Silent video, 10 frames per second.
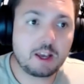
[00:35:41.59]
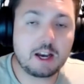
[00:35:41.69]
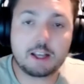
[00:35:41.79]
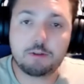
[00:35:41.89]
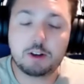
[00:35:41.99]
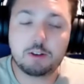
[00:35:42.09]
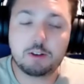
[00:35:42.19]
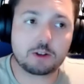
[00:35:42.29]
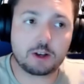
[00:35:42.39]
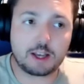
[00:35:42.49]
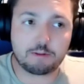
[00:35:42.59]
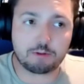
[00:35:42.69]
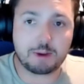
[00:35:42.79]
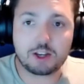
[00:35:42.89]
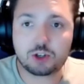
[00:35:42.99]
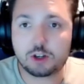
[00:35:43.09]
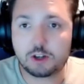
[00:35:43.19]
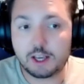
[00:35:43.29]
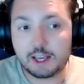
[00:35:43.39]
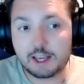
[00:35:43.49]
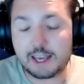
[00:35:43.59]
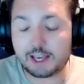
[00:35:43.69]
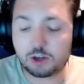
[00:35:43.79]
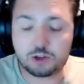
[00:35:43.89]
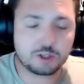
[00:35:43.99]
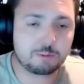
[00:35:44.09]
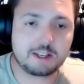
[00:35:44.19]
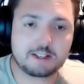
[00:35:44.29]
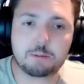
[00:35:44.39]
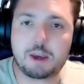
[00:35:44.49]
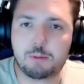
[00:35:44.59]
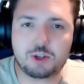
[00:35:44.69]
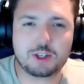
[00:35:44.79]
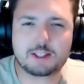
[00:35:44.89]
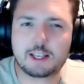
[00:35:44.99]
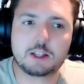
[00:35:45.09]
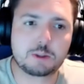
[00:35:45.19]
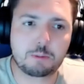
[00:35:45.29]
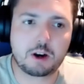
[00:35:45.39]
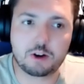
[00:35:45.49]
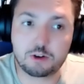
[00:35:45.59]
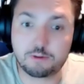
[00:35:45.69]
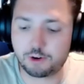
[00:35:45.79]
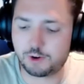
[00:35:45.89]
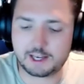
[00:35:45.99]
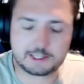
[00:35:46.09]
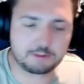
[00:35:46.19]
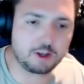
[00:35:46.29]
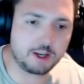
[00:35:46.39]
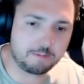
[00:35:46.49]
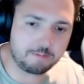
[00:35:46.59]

And even if it's not information, it could just be some images to inspire you for your next flight.